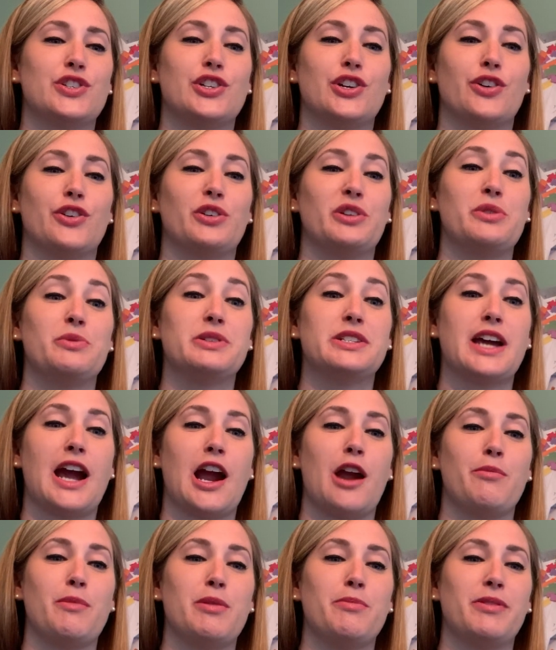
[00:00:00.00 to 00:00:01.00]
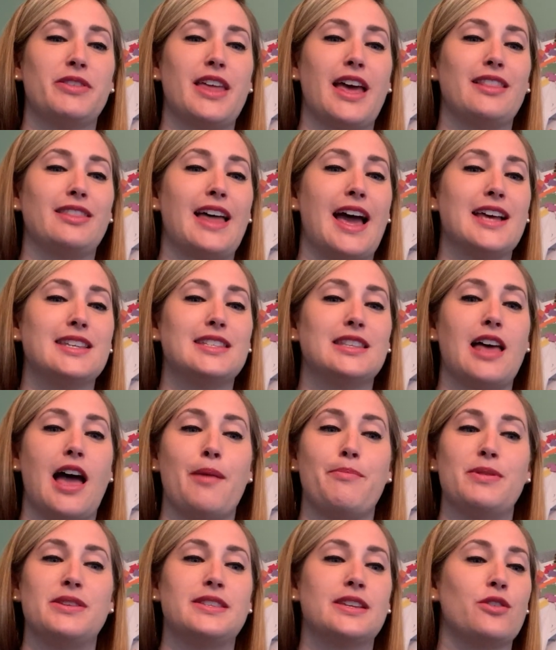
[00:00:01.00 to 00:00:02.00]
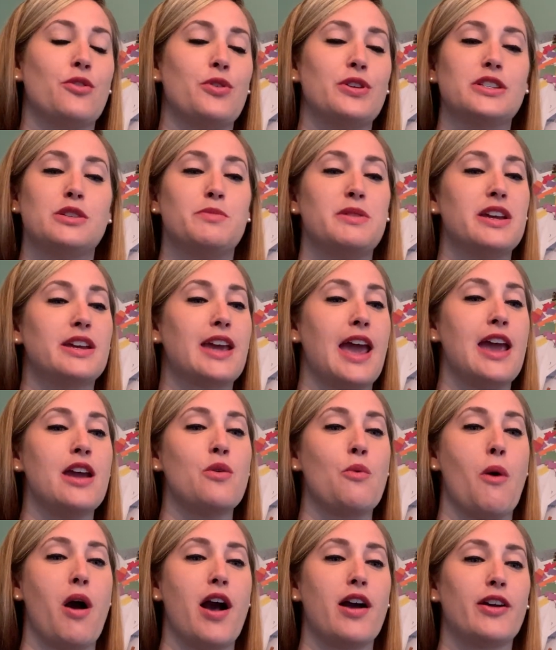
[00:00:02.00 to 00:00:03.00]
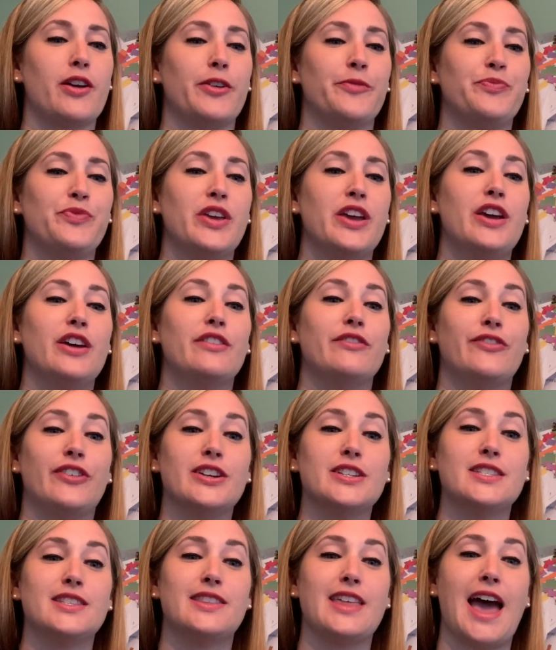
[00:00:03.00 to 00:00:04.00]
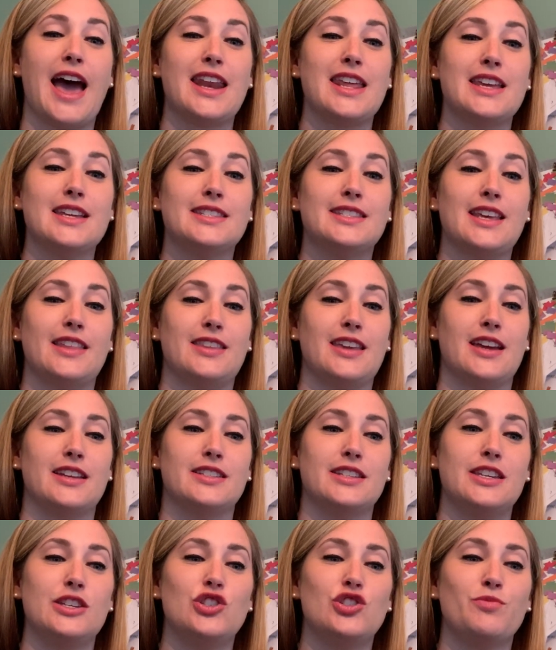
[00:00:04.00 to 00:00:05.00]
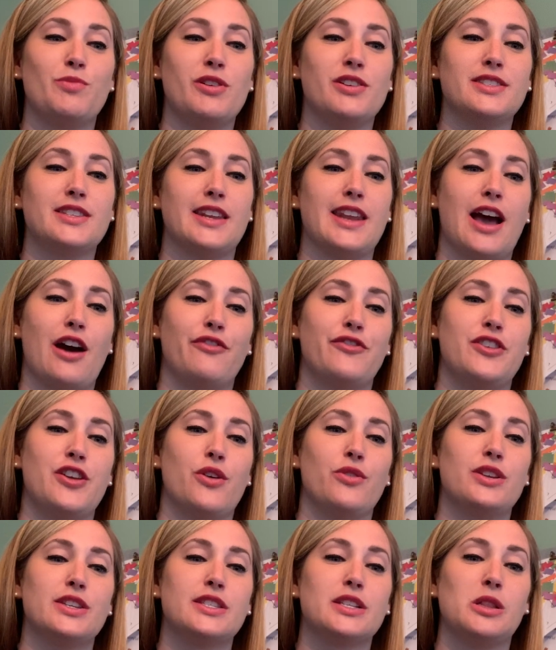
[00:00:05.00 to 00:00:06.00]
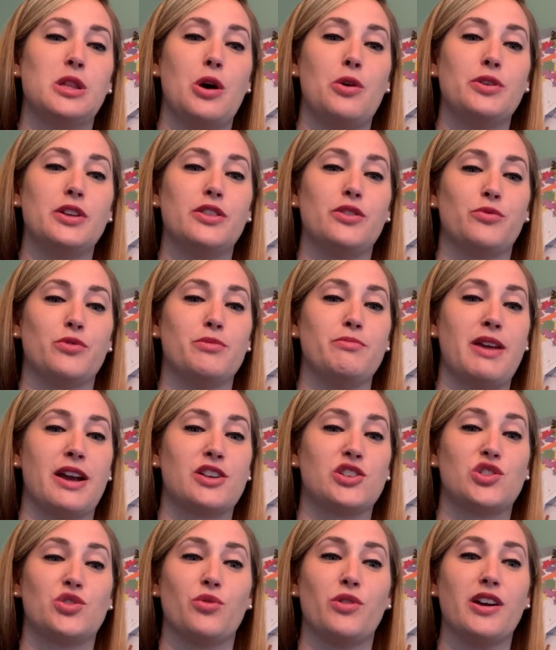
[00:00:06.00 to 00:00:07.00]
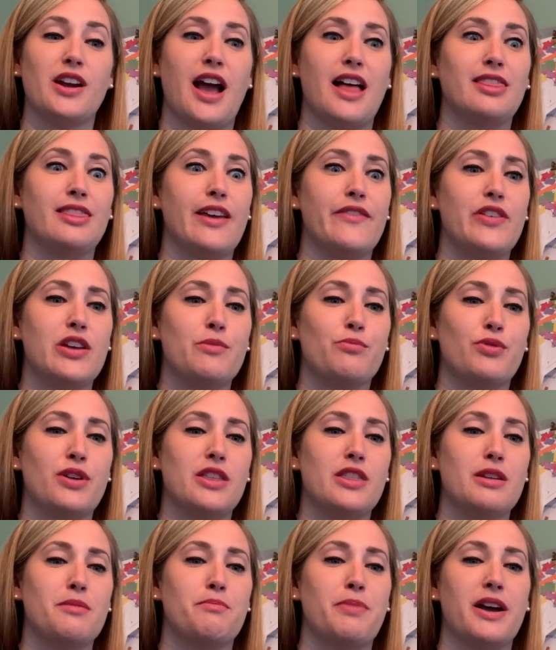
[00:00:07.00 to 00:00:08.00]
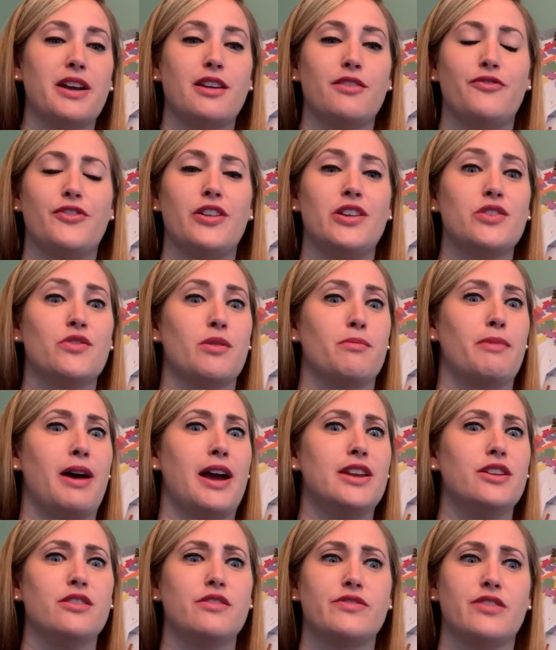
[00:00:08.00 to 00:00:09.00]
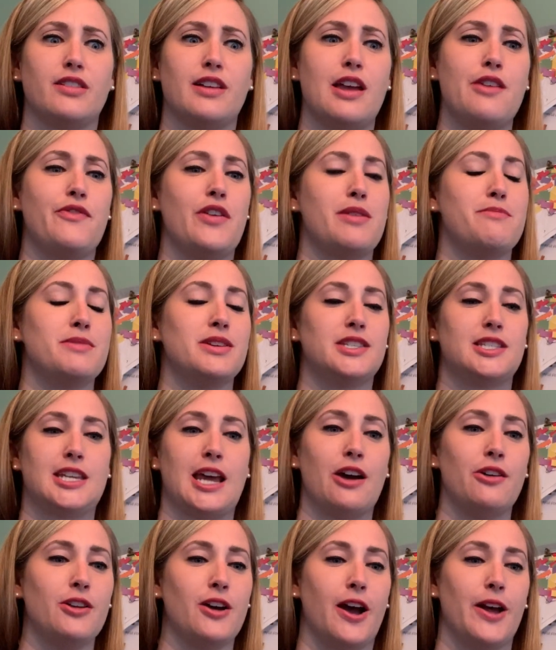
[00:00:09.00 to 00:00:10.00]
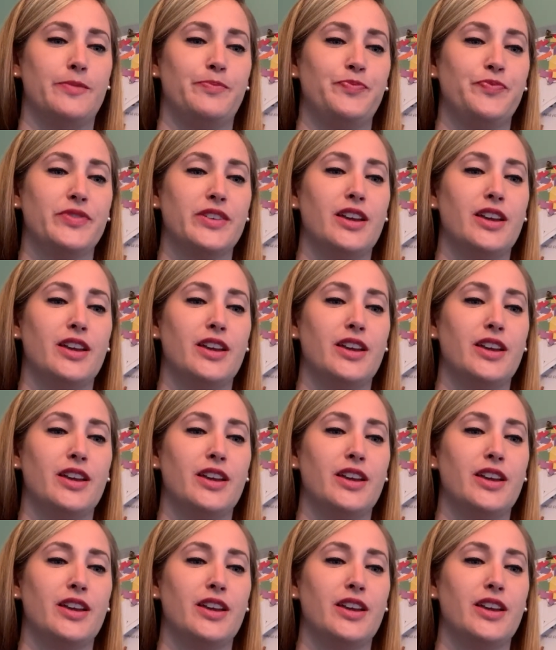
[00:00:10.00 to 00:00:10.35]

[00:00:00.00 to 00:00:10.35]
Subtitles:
to early retirement, but that last lap isn't going to be a cakewalk. First Thaddeus and the Unteachables, and now Fiona's clone in the room next door, a living, breathing, bucket-filling reminder of the life I missed out on.